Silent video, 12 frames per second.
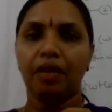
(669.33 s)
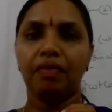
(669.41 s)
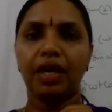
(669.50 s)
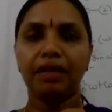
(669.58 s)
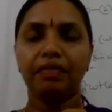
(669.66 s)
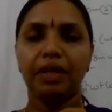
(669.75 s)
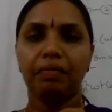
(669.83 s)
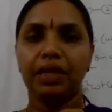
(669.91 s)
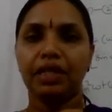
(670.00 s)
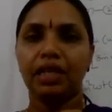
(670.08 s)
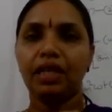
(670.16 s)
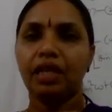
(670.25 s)
What will be
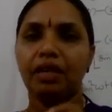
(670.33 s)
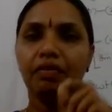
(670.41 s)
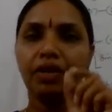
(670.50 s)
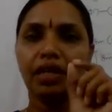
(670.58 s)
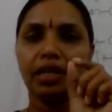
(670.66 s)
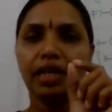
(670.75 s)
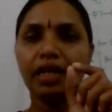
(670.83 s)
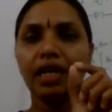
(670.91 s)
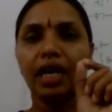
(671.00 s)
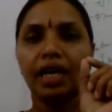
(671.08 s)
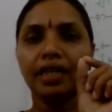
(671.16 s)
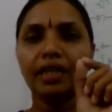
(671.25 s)
the work done
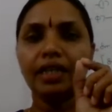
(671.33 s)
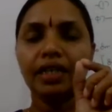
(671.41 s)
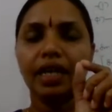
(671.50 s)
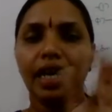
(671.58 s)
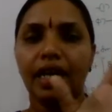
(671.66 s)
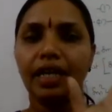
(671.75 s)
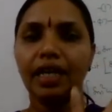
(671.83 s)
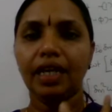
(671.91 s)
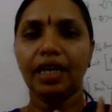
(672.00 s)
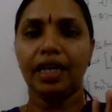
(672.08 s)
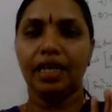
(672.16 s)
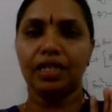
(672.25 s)
at any
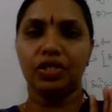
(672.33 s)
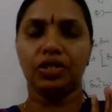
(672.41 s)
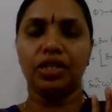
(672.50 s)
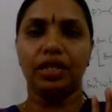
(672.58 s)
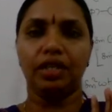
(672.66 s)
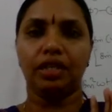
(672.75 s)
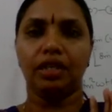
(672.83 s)
instant?